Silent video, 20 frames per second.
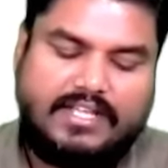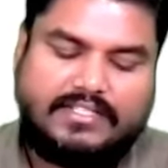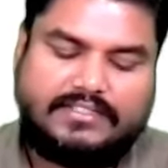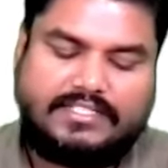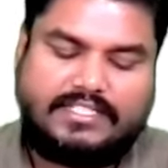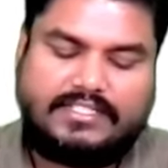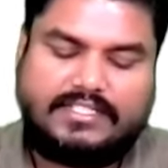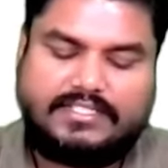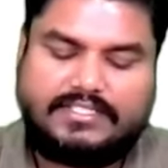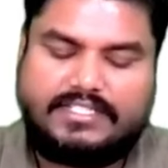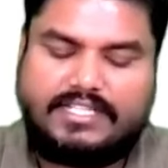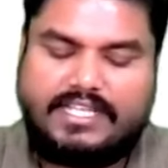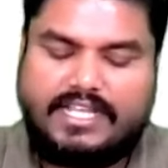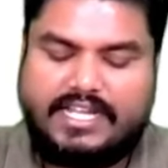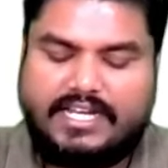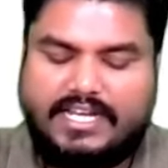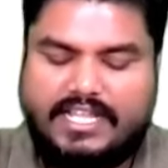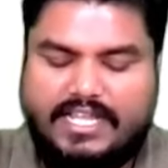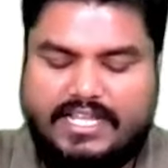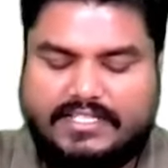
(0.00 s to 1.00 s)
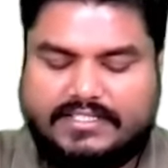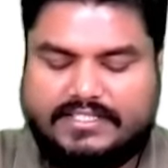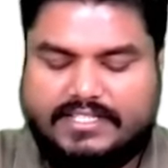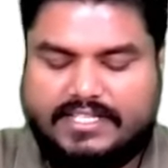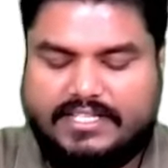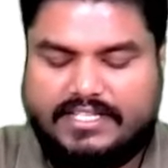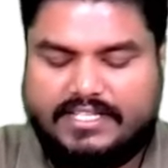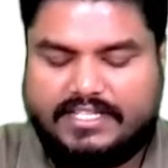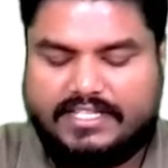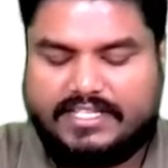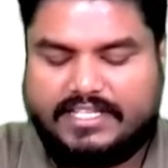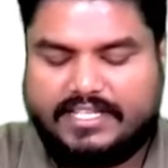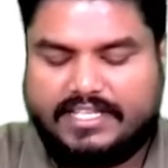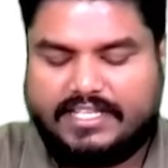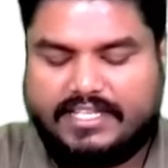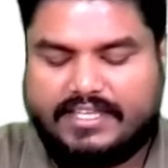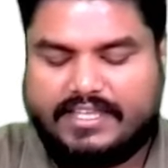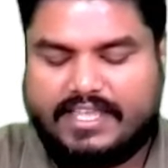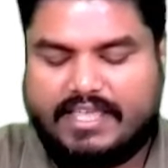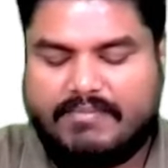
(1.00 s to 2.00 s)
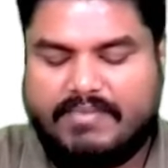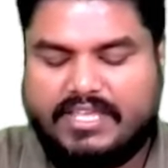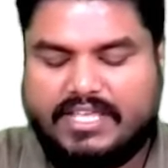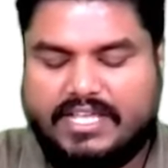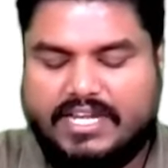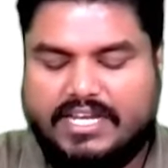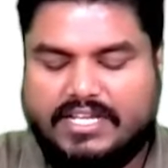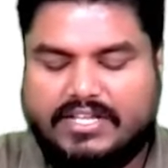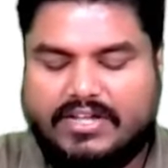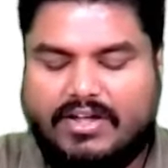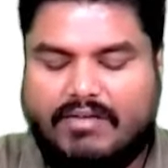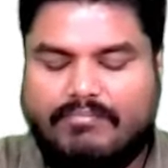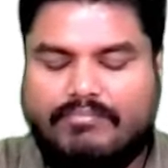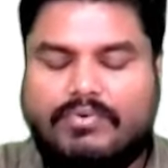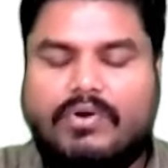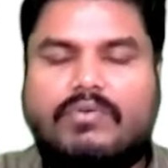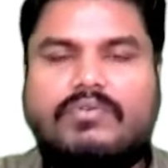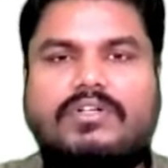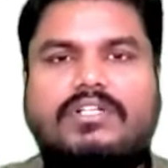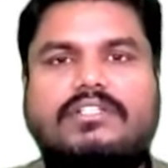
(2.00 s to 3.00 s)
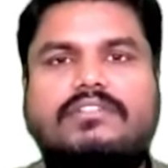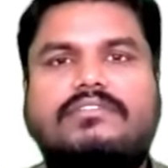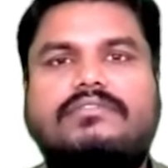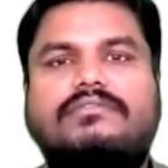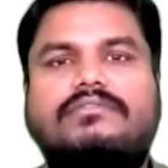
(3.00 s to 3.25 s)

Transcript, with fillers: See, this DNA is a chemical compound.